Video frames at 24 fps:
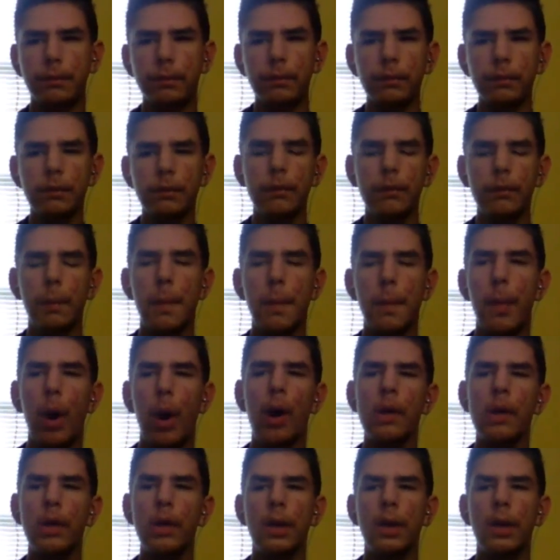But
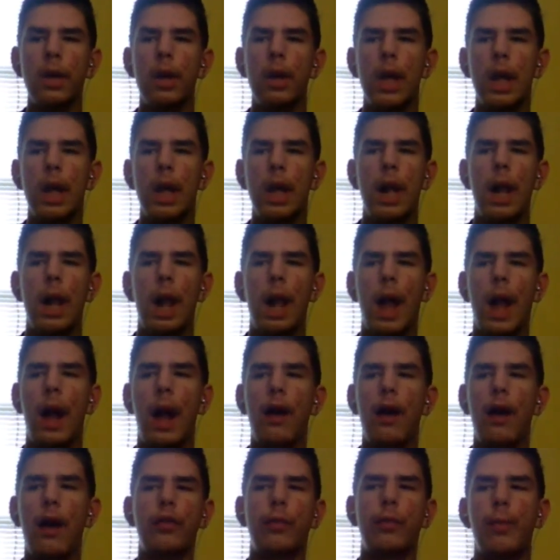Alex
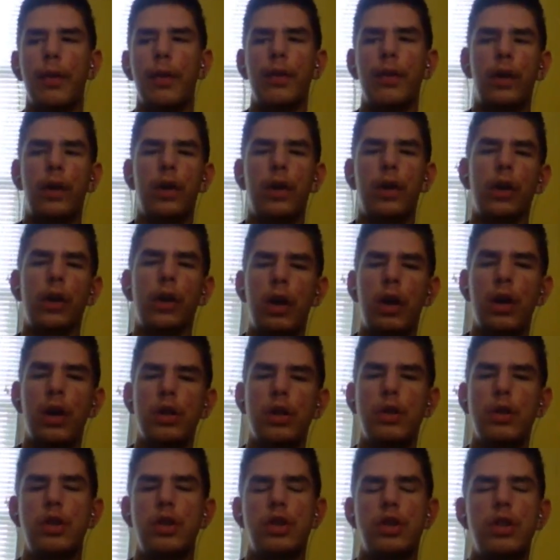Smith and Kirk Cousins
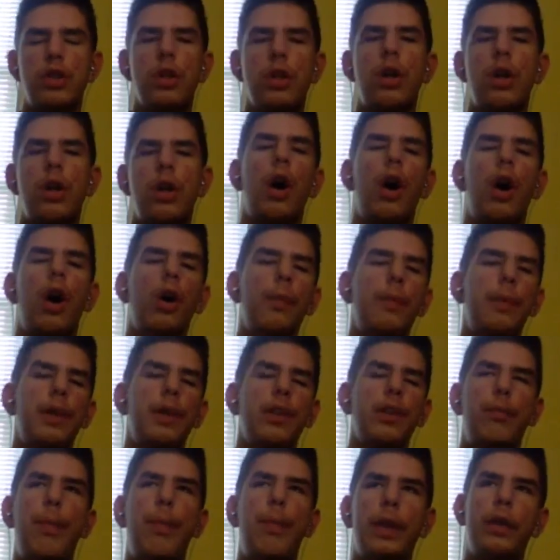are being
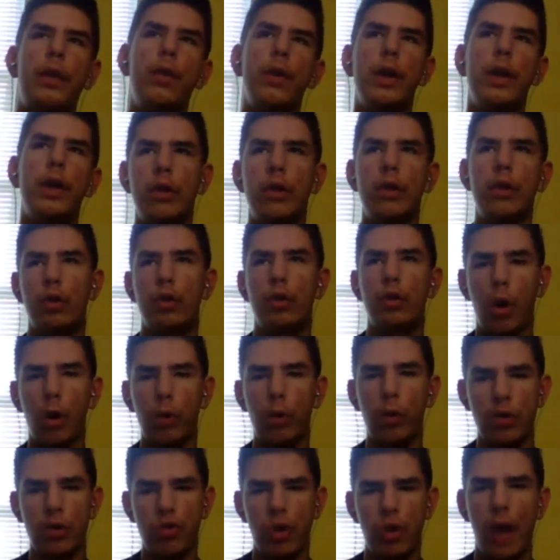speculated to go to
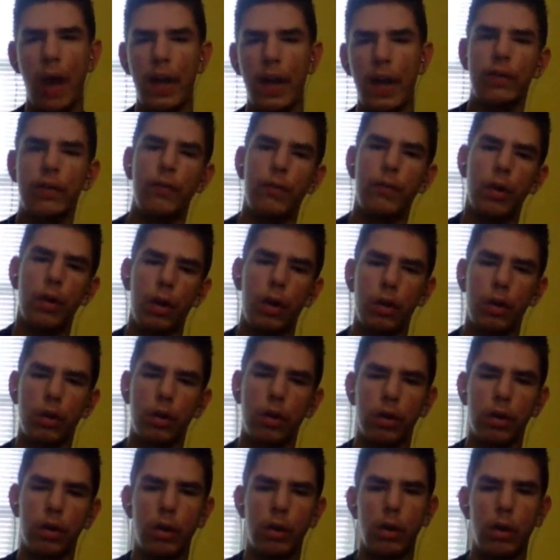Jacksonville
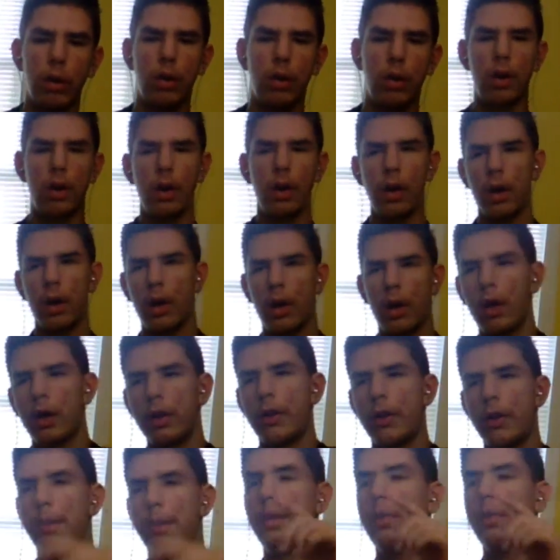to be
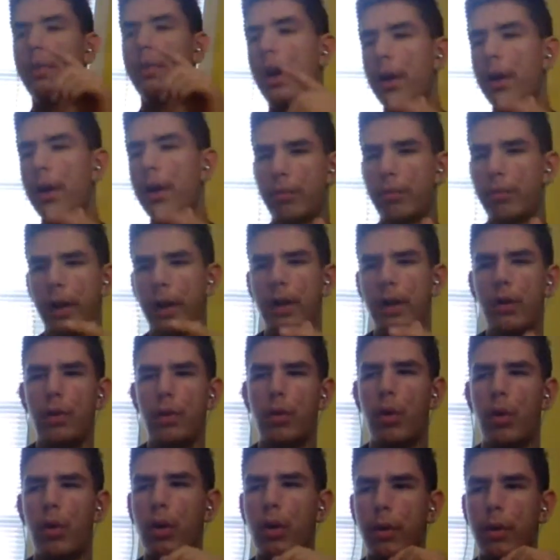their brand new
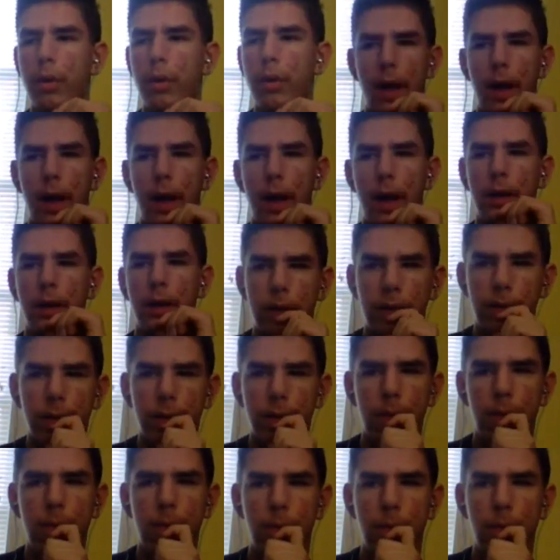quarterback.
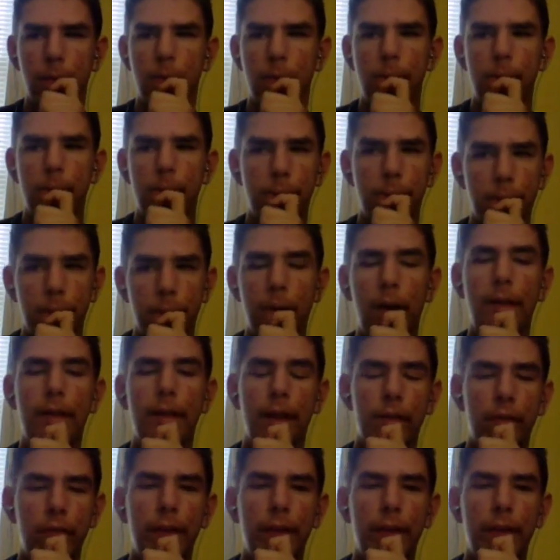Let that sink
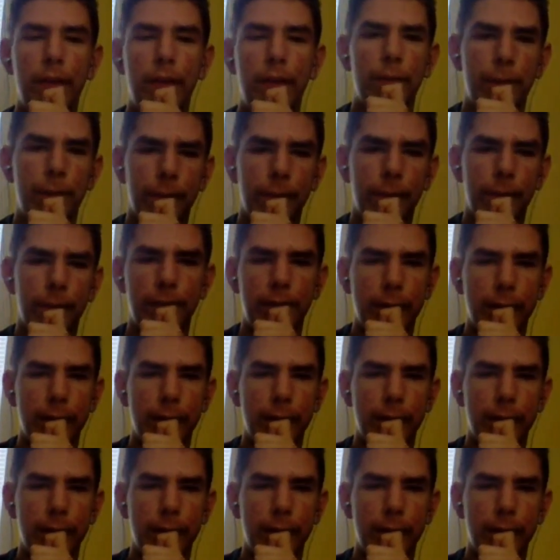in for a second.